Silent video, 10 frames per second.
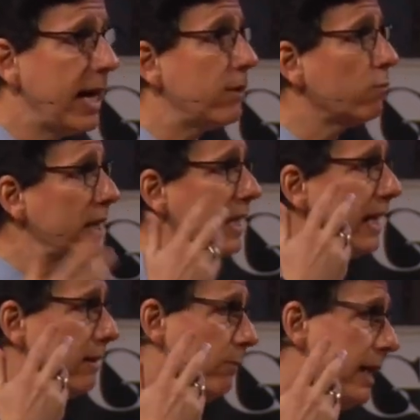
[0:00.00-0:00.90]
and
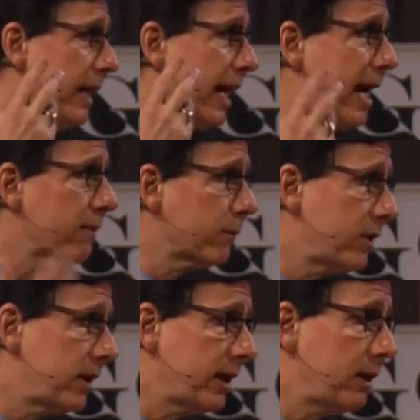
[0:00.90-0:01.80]
reading, reading
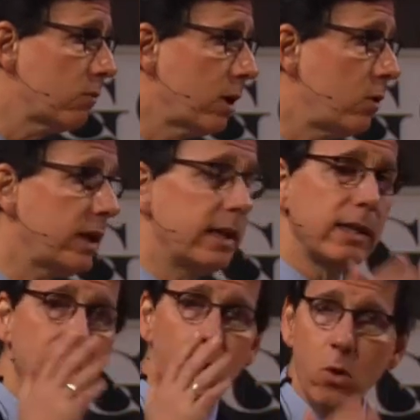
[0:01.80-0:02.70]
everything he wrote in
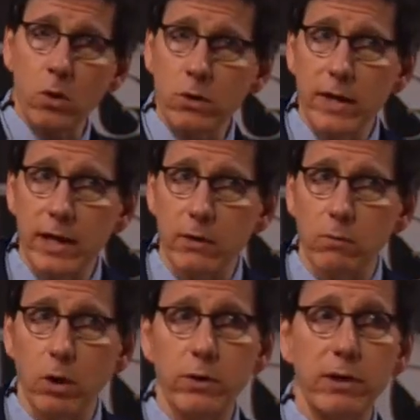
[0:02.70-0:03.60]
the order that he
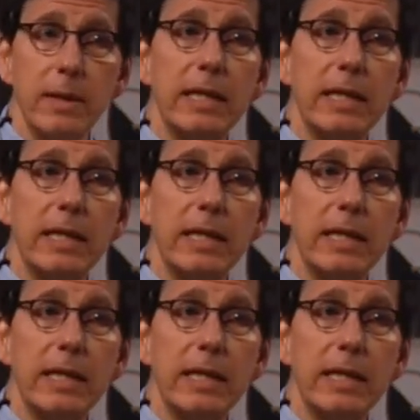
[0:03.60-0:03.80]
wrote them,